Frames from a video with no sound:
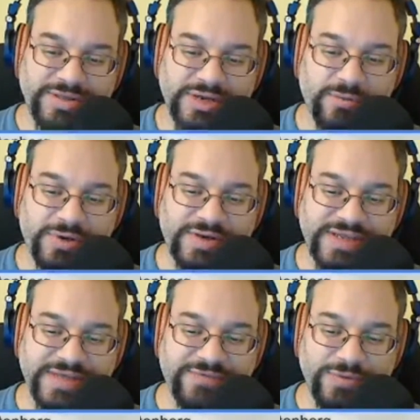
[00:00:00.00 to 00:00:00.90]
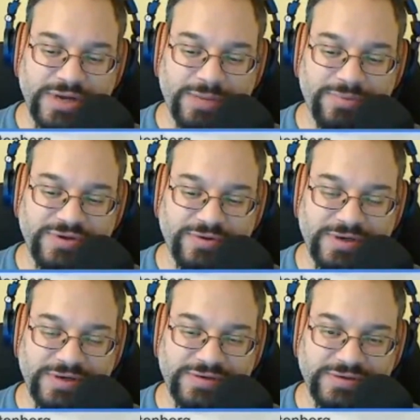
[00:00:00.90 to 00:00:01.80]
I wanted to give you an
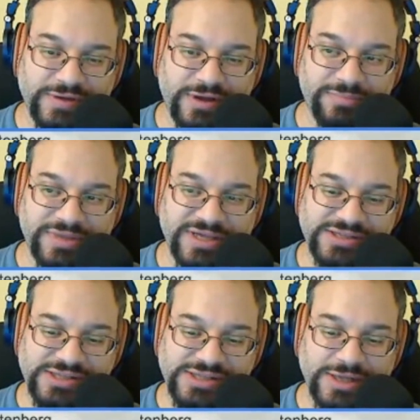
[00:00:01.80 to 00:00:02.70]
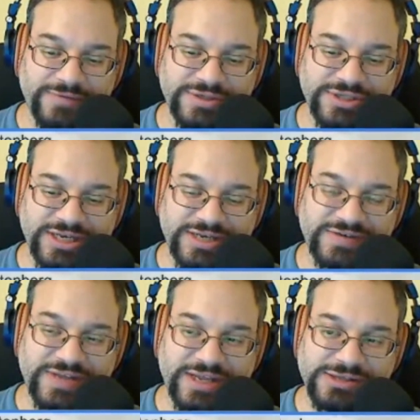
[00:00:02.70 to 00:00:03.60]
opportunity to talk because I selfishly need to
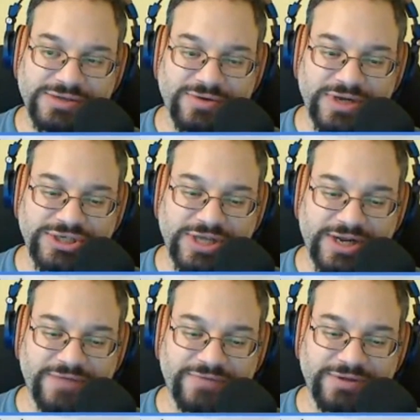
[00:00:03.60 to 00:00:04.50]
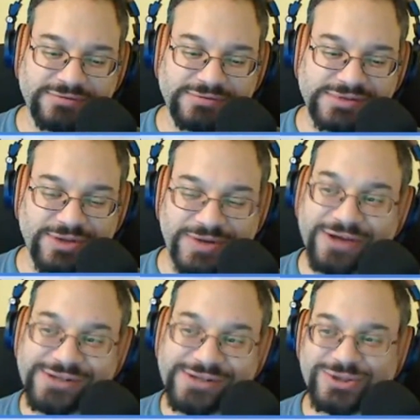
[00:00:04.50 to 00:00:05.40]
take a screenshot of you. So
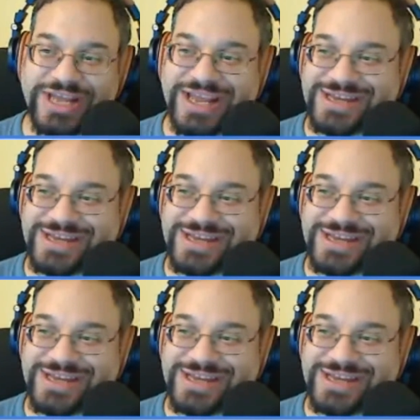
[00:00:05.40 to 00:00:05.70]
now's your chance.